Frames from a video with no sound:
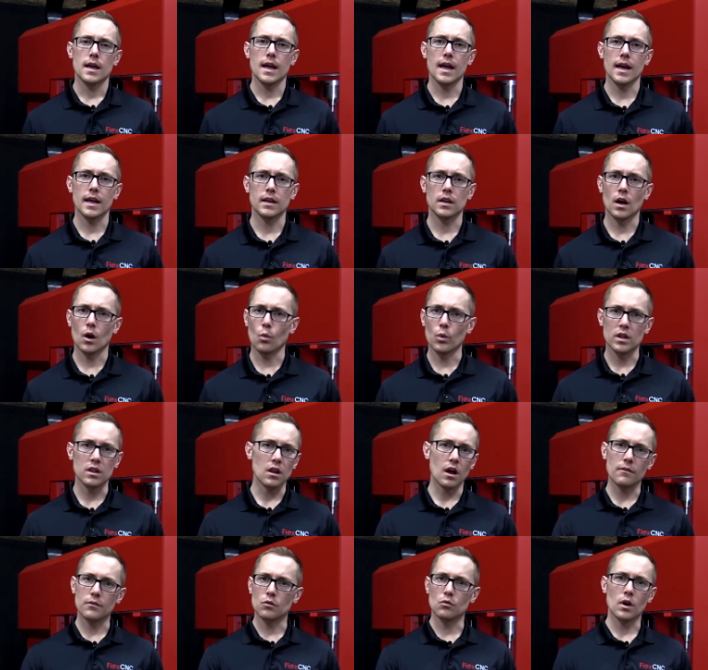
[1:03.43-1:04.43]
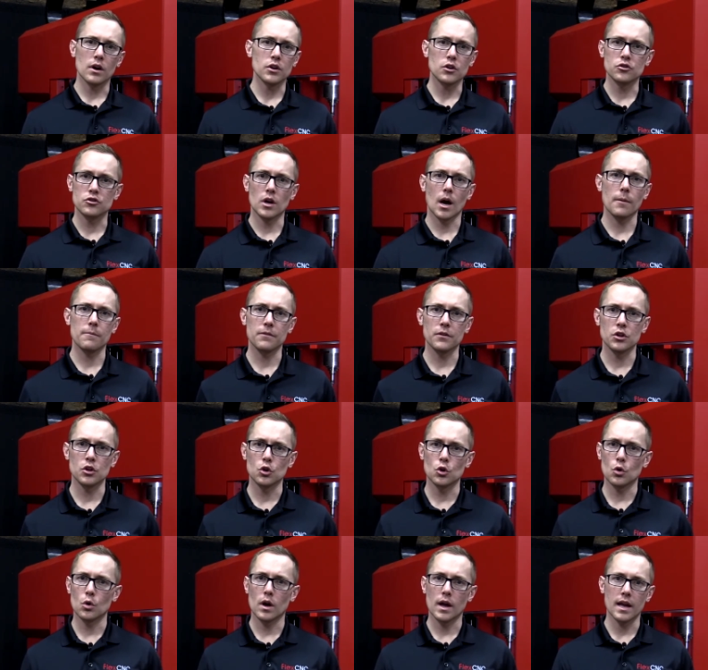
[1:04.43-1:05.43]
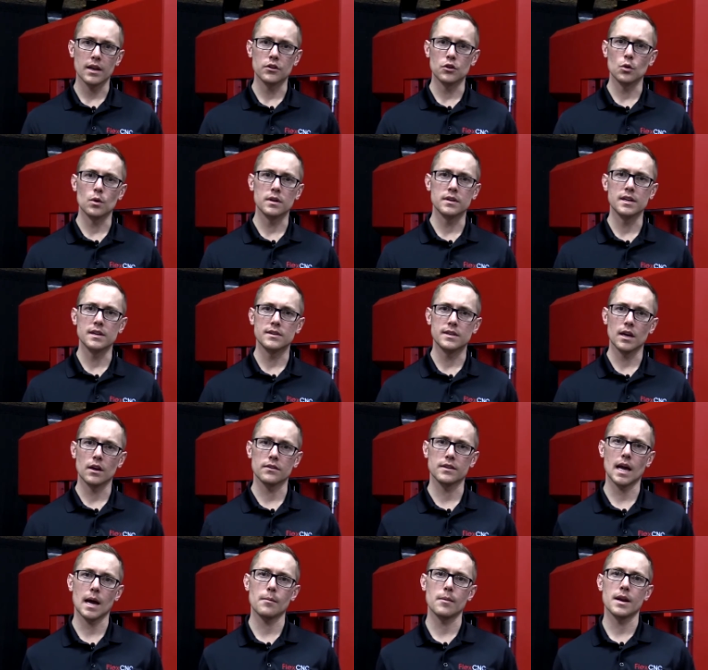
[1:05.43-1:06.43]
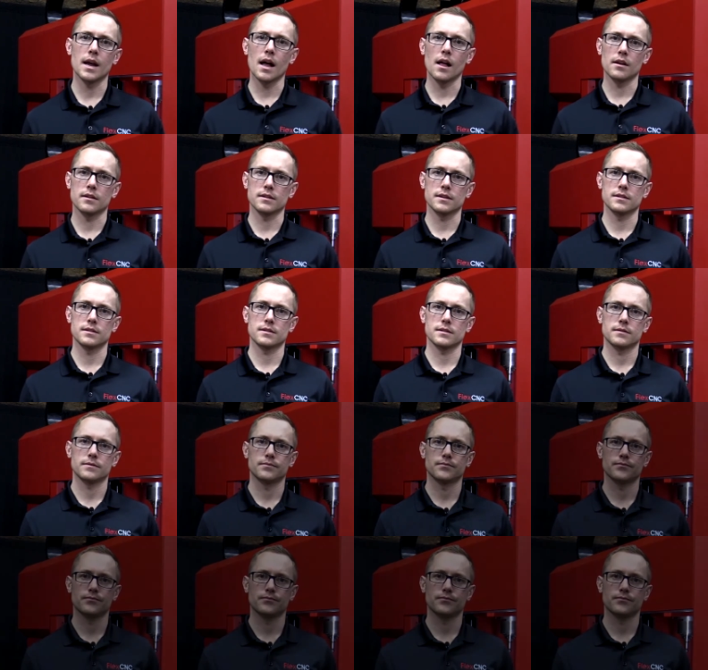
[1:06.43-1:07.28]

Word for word: and uh, we'd love to run your job for you and do a detailed time analysis.